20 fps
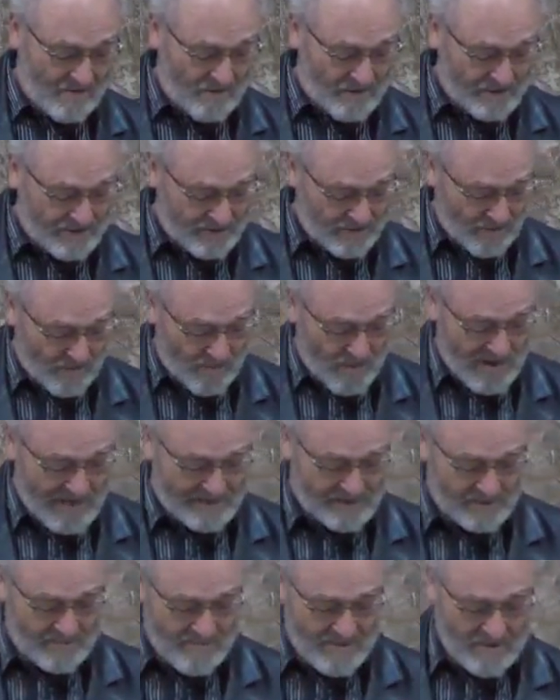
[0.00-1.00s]
which the
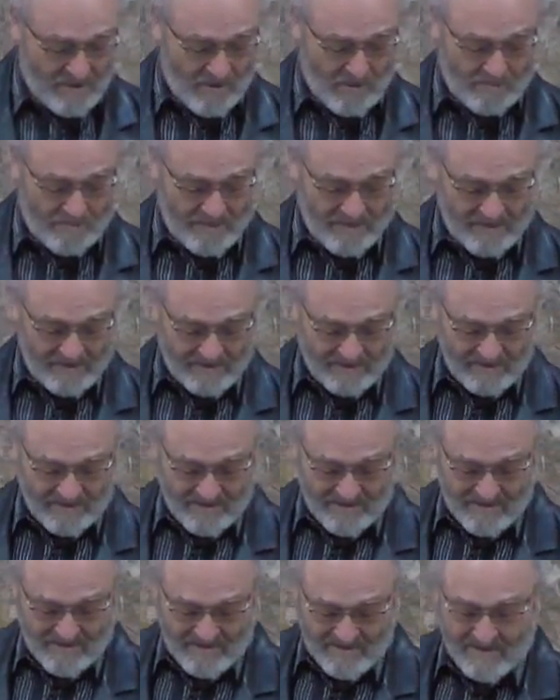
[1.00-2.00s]
watchman opens,